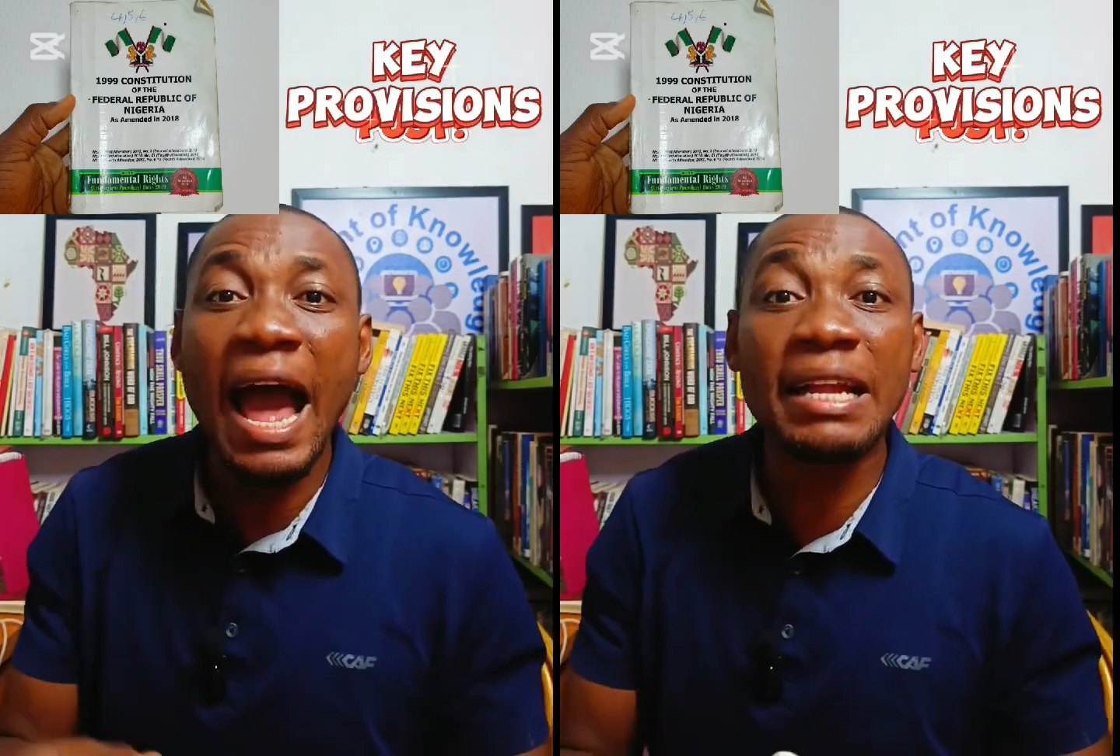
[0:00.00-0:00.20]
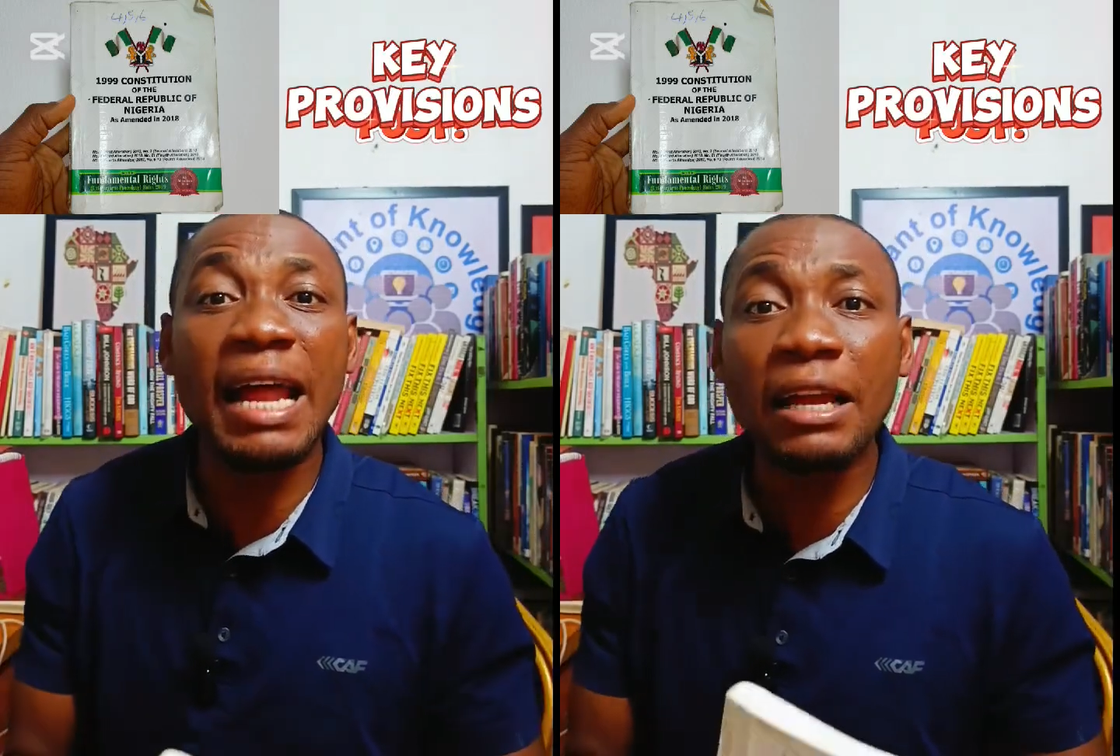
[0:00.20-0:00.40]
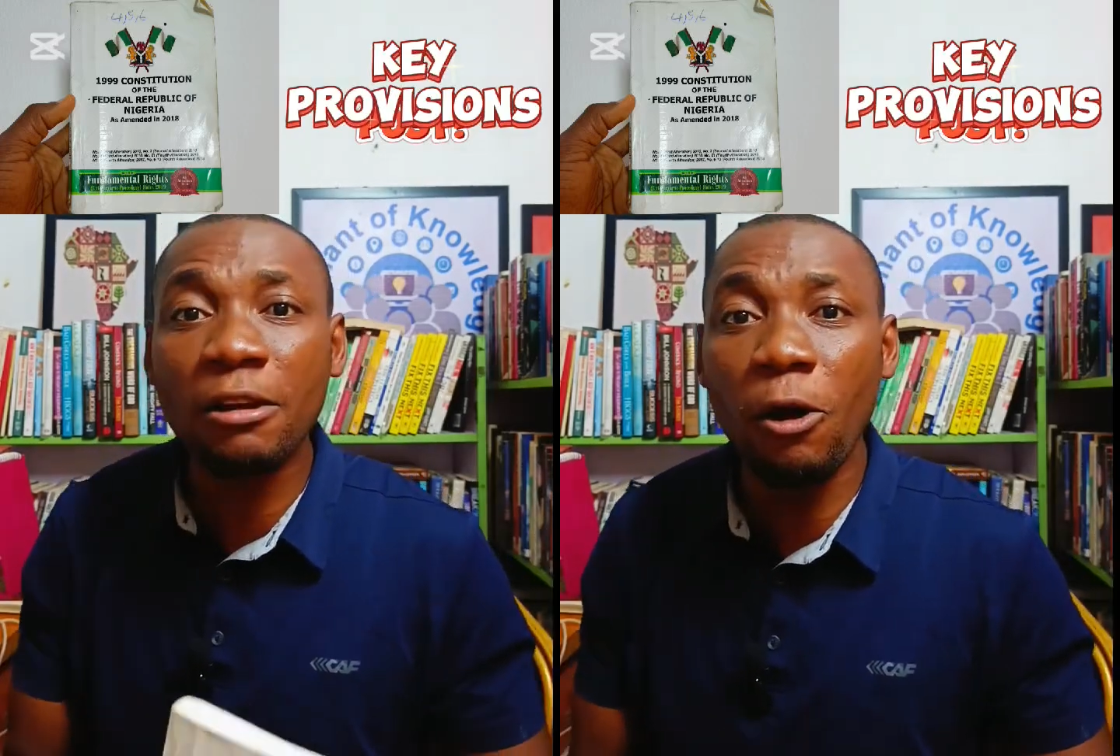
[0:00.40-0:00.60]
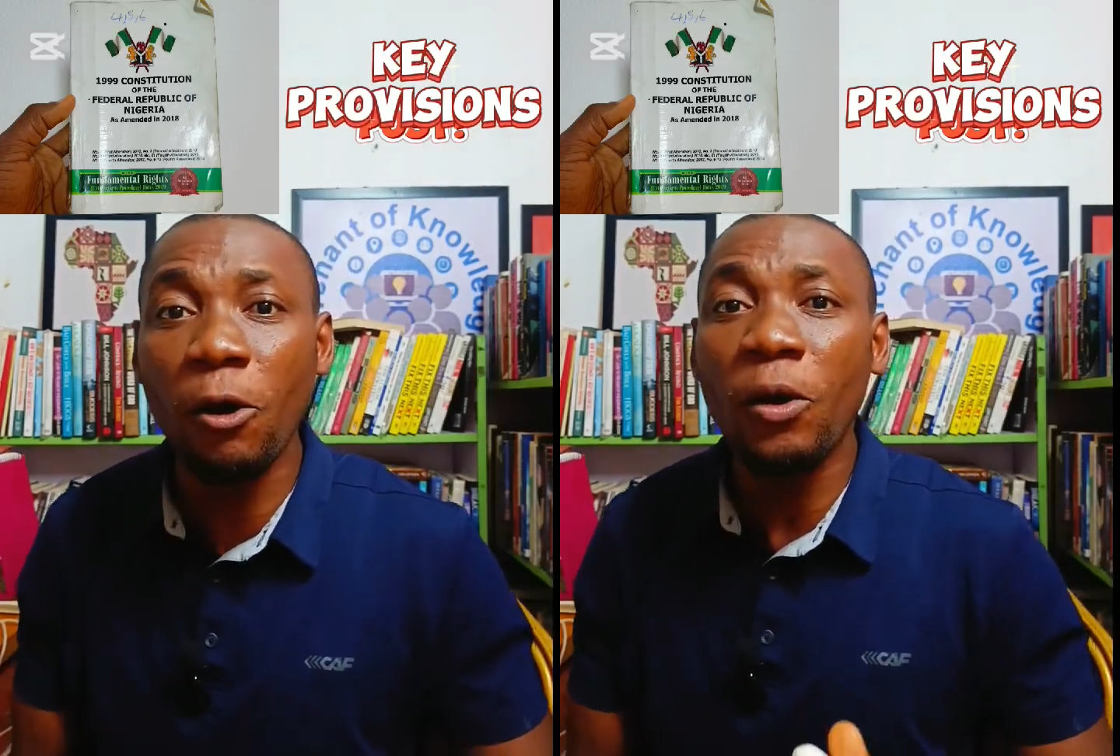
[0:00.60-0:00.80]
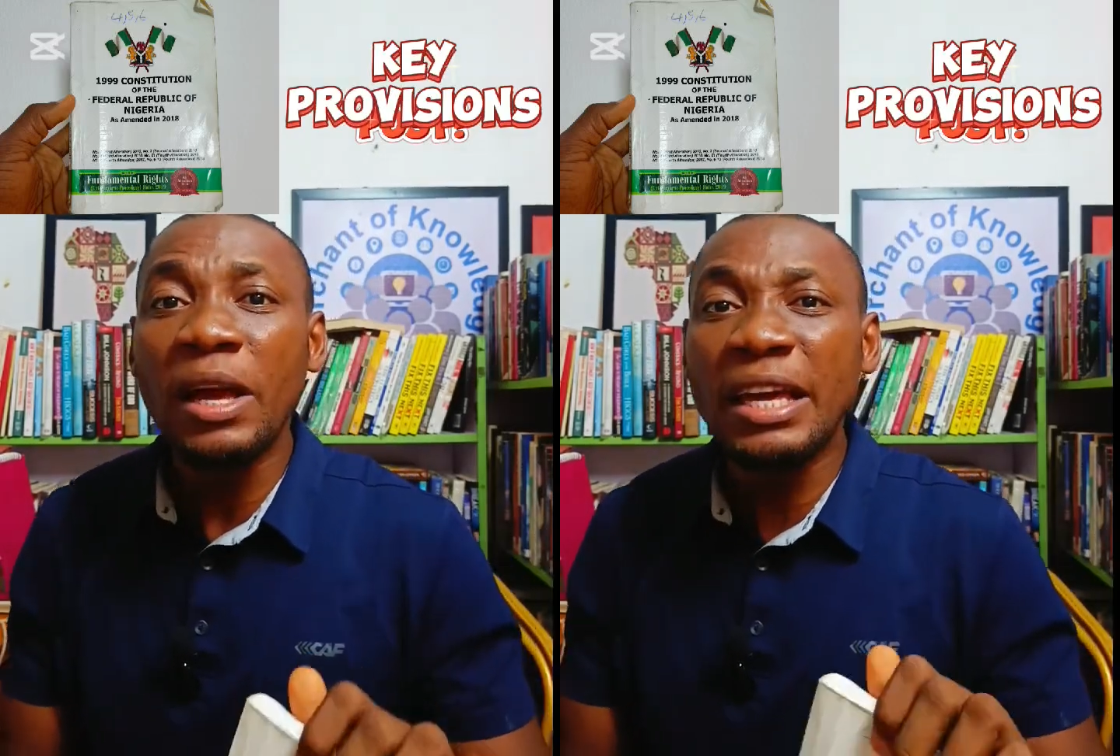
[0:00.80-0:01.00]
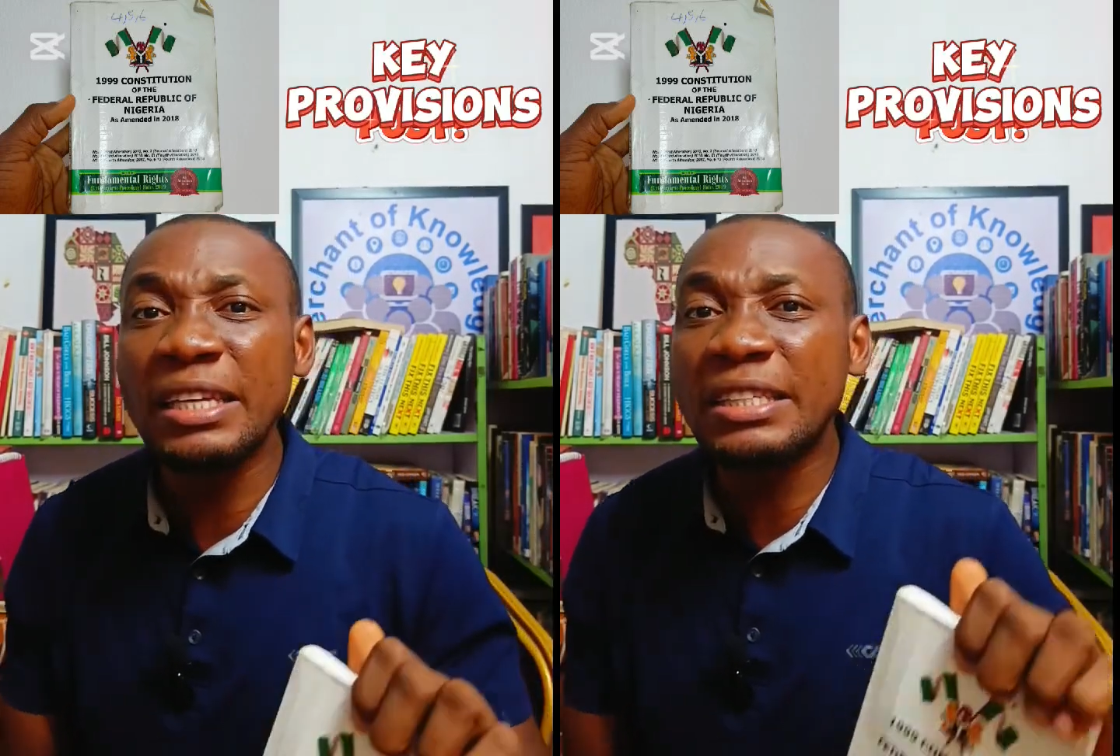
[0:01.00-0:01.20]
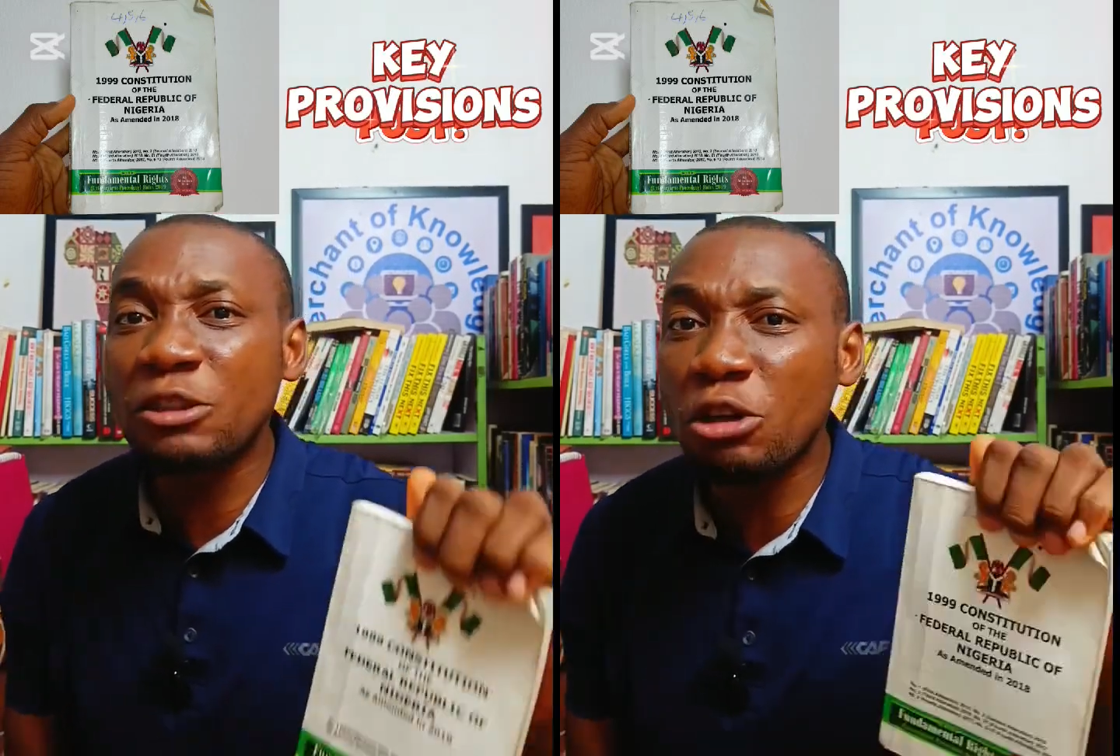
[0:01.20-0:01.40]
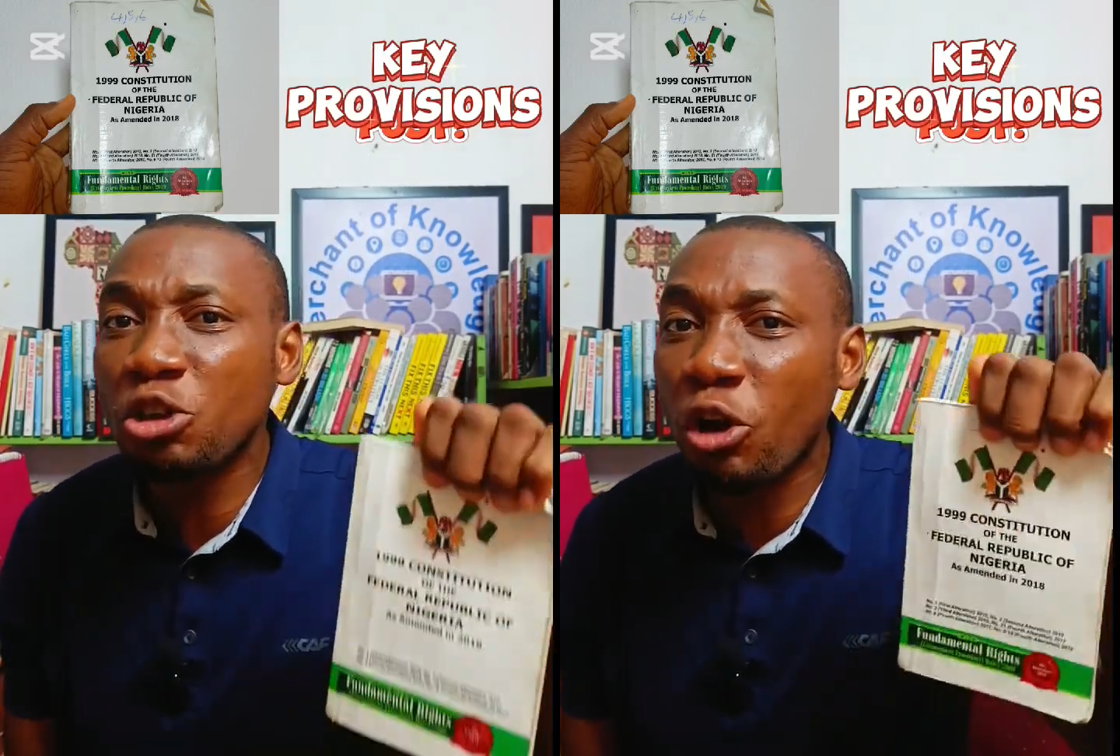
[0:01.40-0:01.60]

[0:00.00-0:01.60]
and that law is not